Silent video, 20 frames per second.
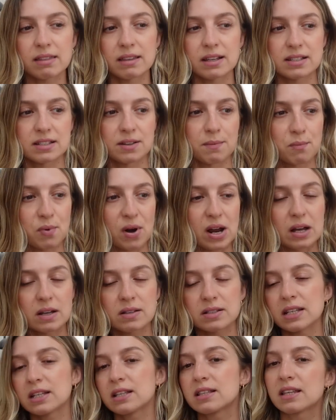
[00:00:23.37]
things I'm
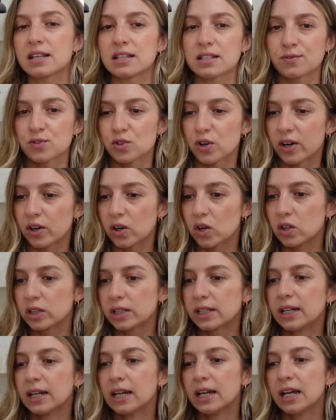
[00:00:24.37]
browsing, things I've tried on.